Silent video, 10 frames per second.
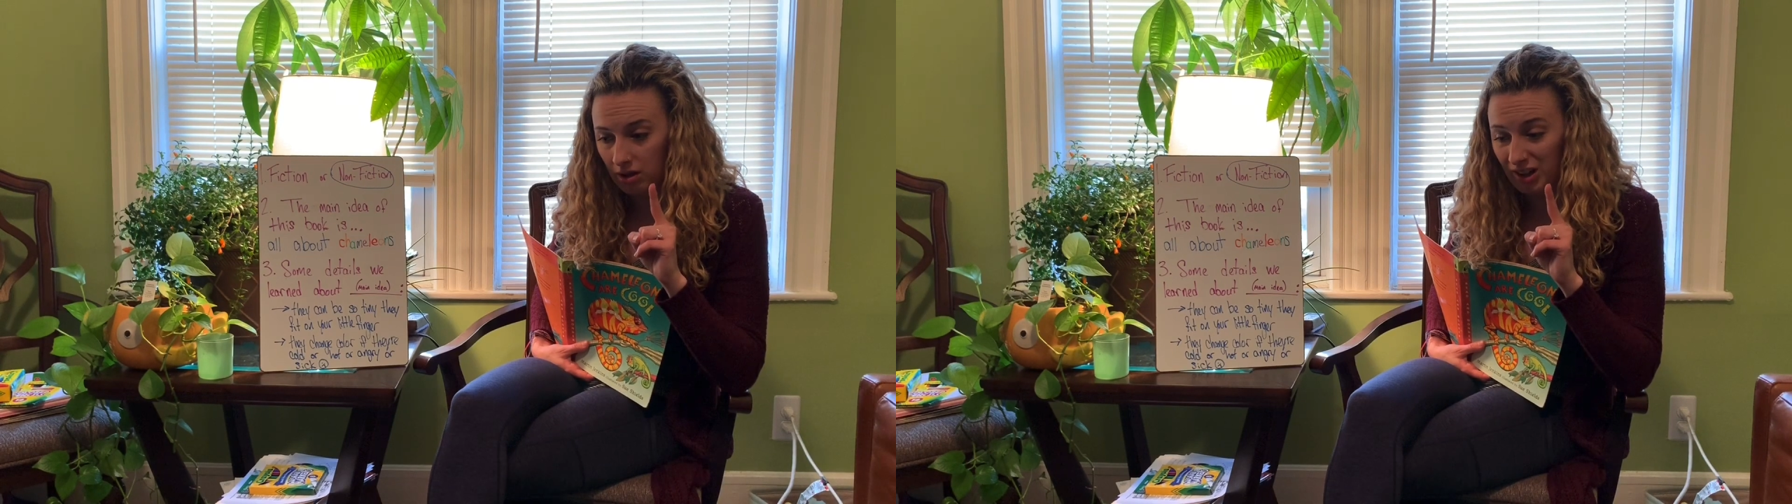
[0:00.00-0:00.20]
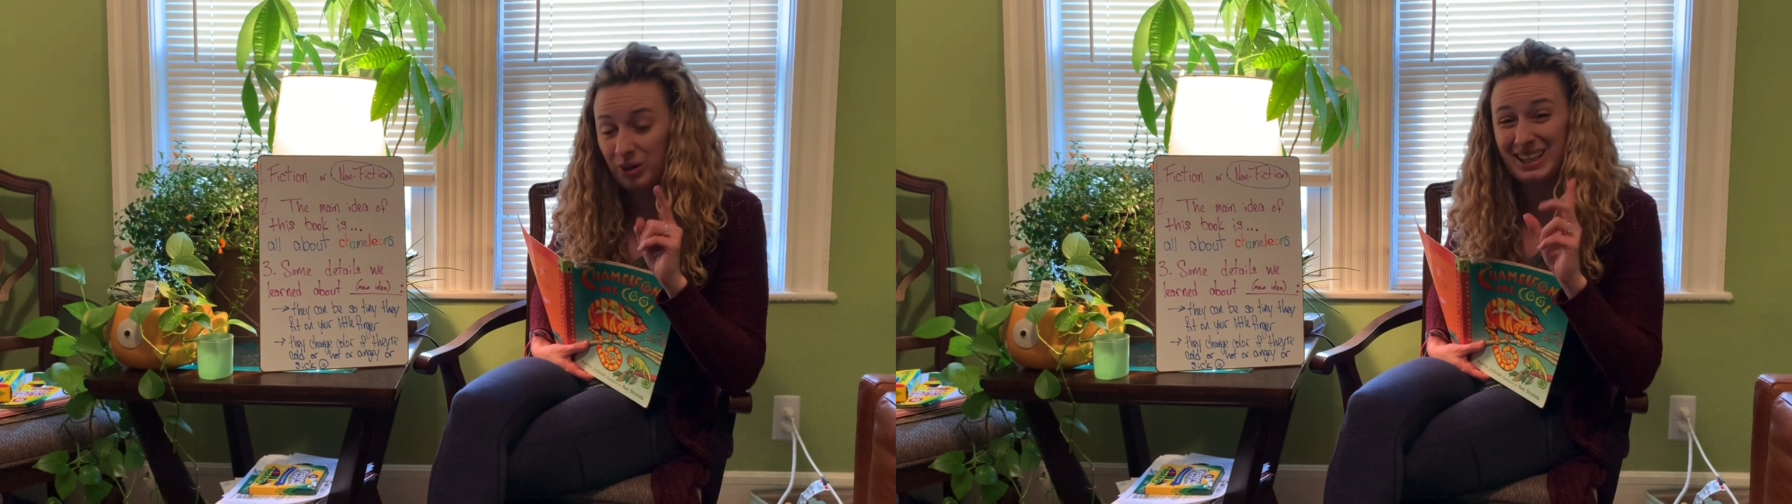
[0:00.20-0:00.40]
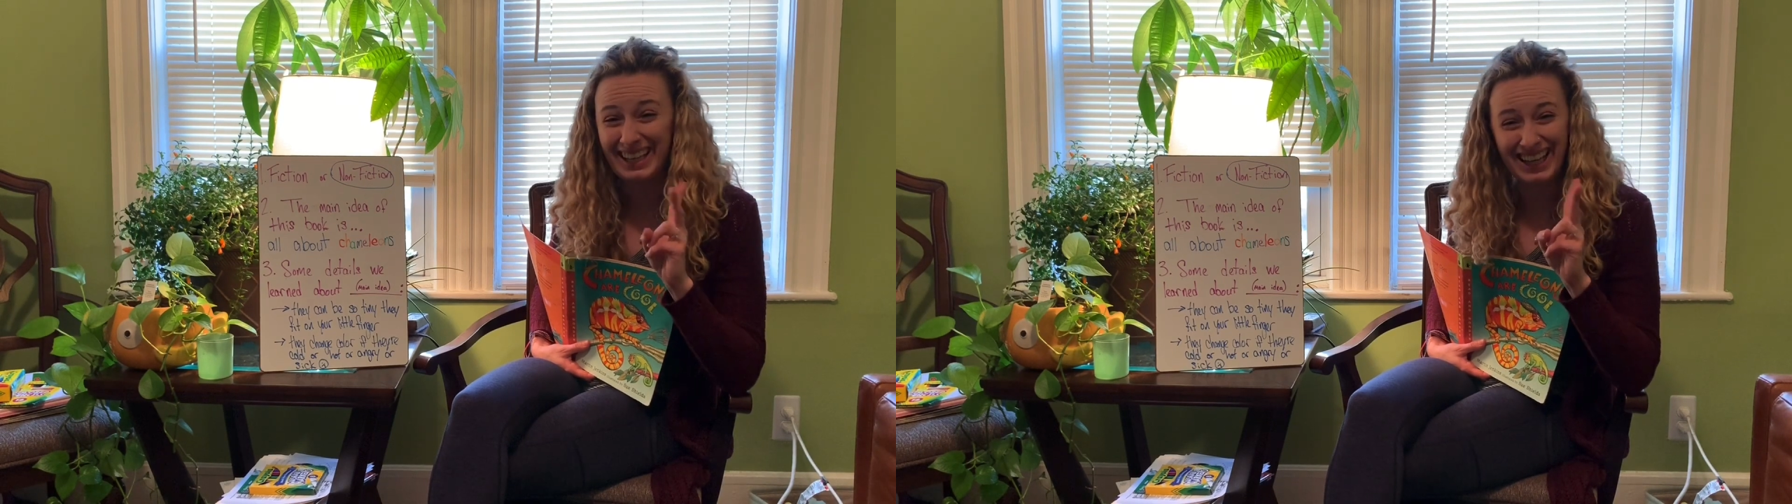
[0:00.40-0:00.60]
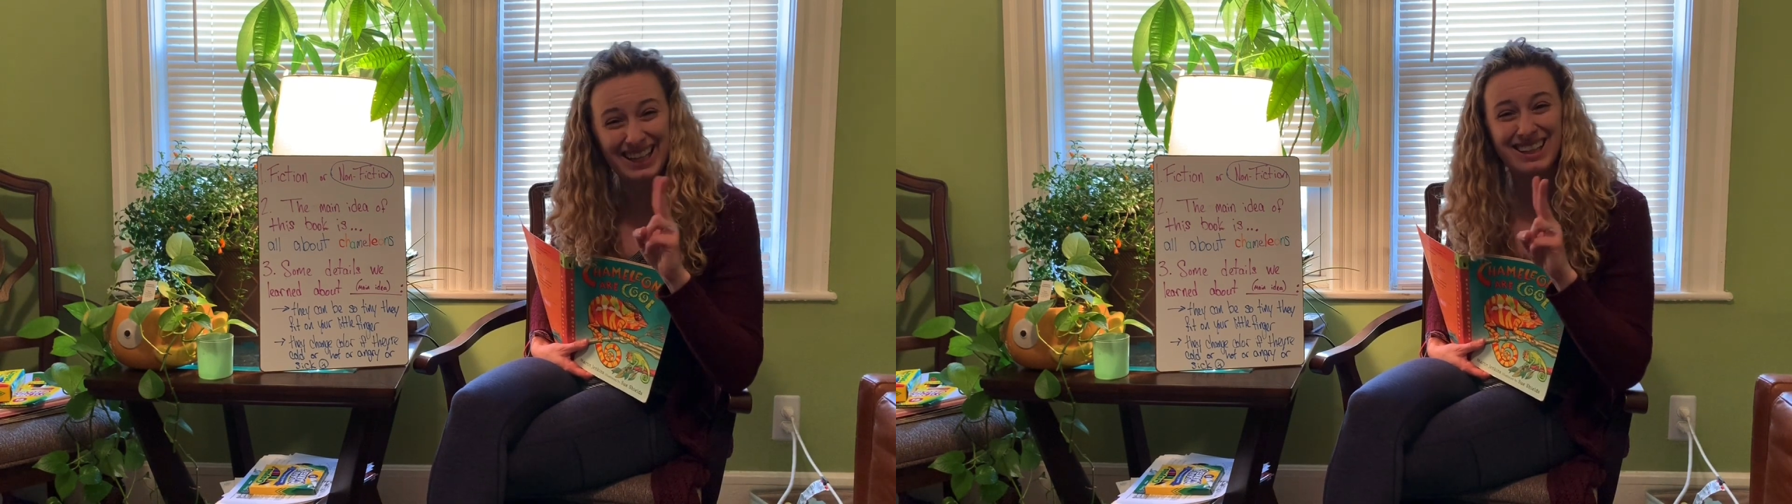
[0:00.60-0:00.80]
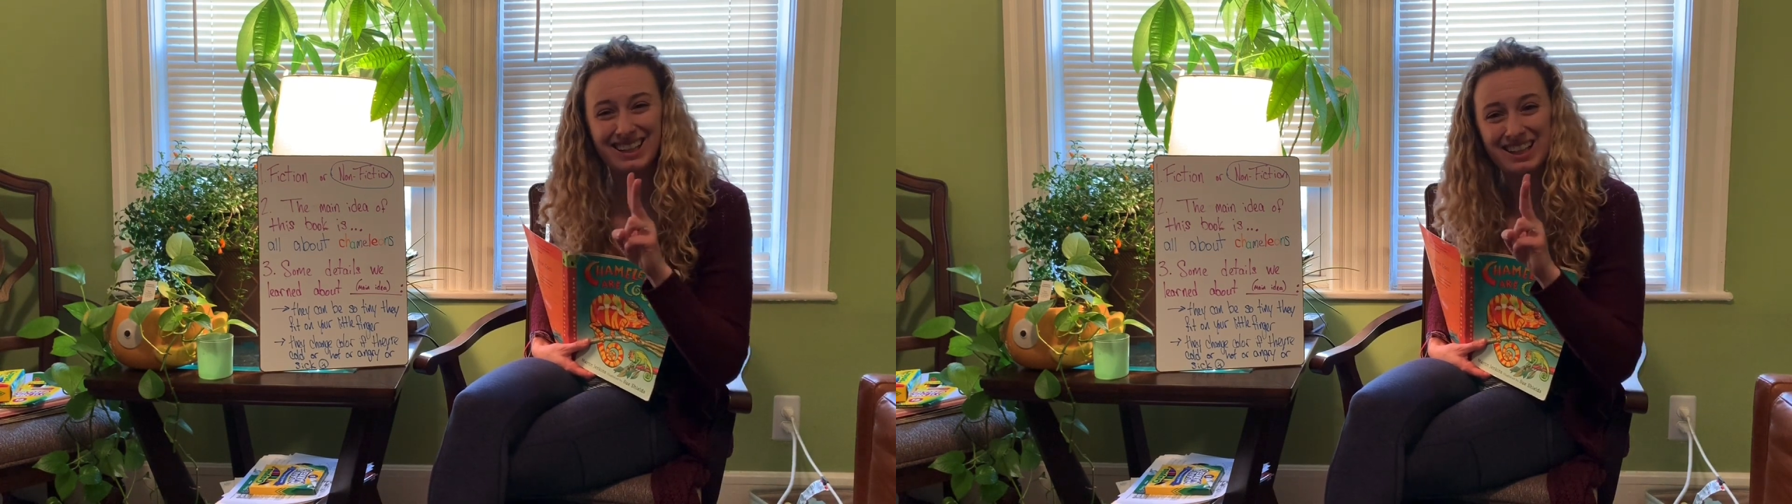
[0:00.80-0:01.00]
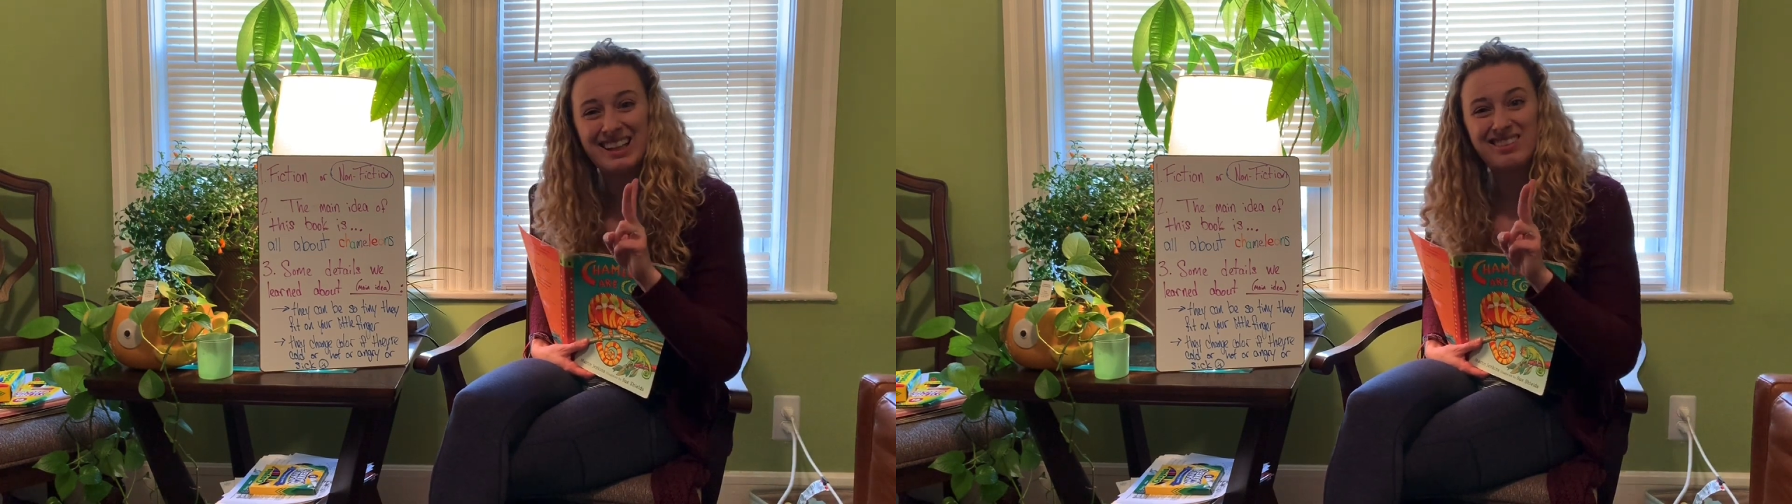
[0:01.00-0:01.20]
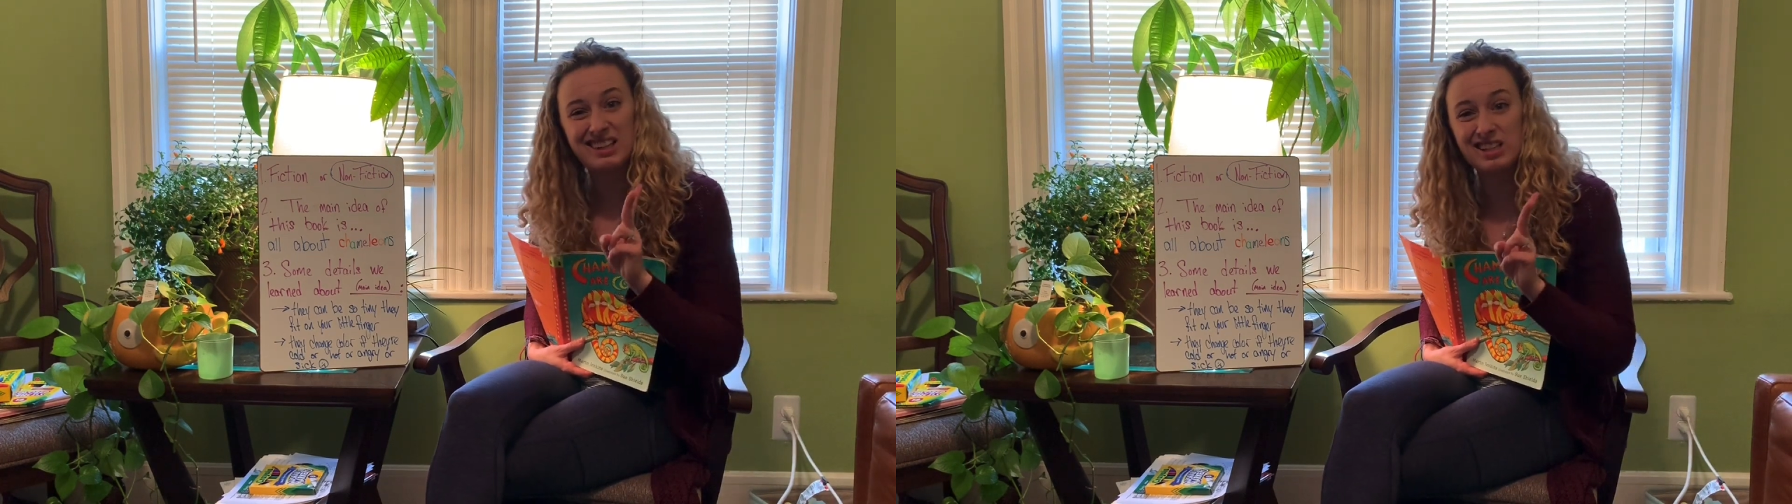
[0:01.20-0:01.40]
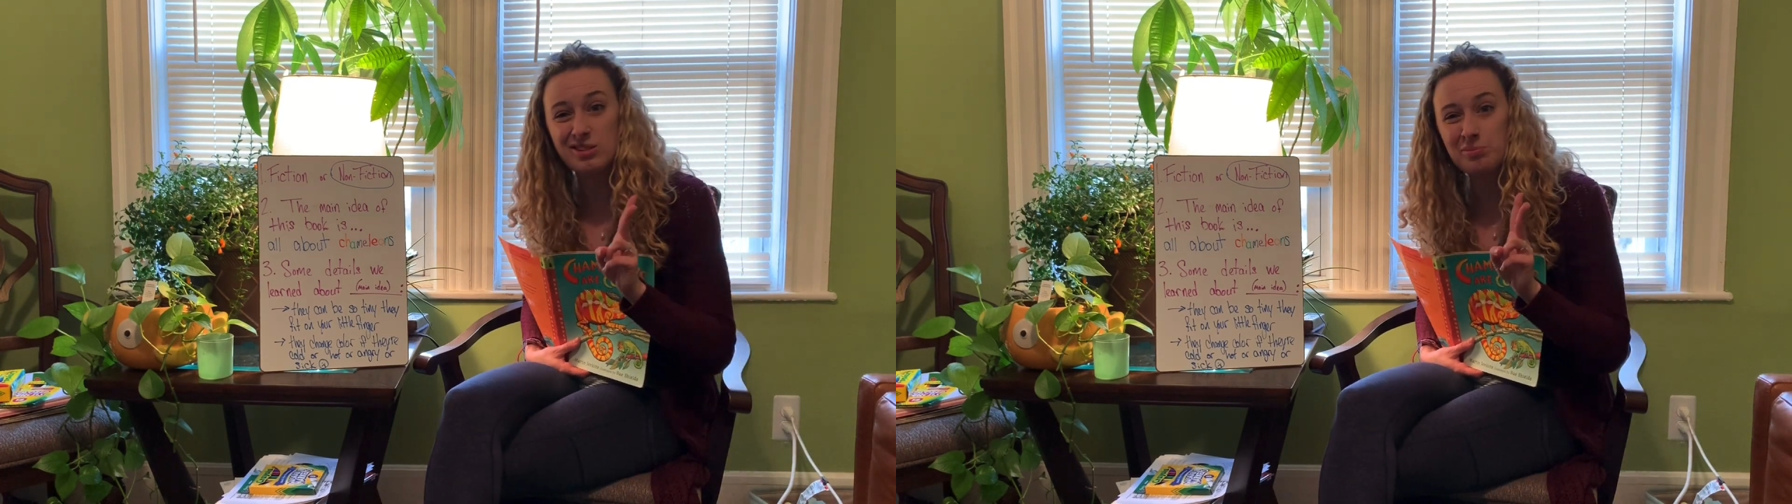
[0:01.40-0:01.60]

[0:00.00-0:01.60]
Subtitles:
Oh, yeah. They do